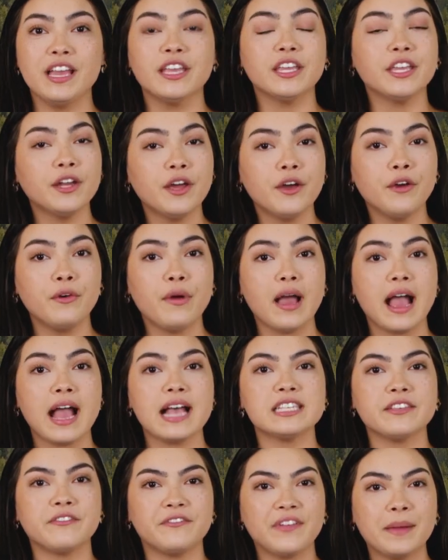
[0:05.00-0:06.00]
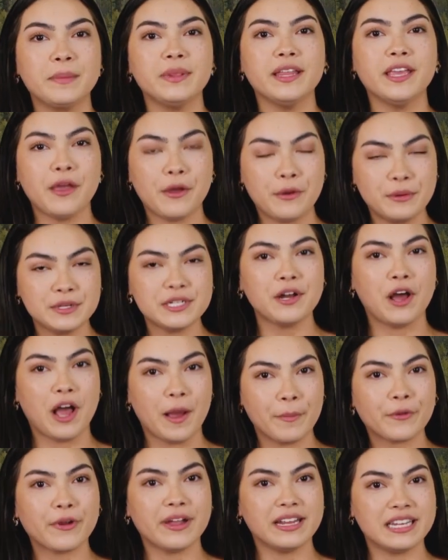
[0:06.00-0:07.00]
You know, as a family owned and
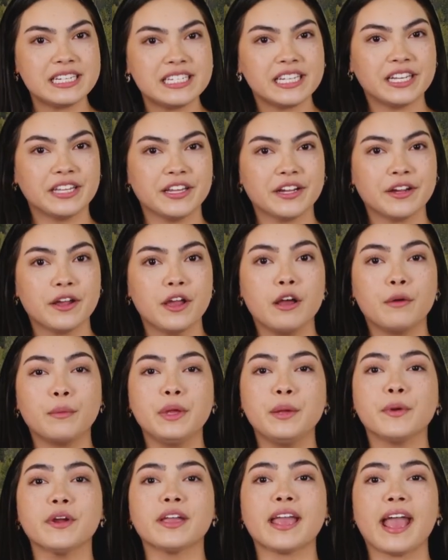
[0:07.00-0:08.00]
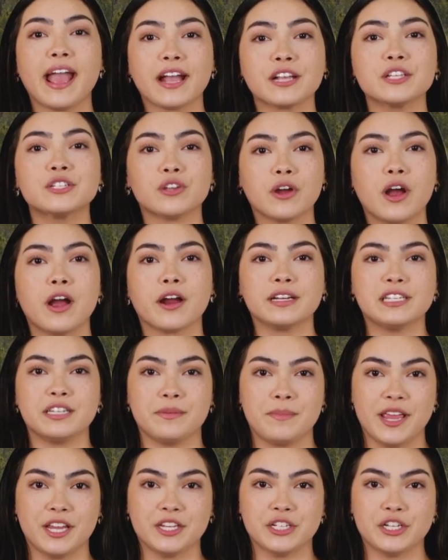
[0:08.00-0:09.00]
operated dealer, we work extra hard to make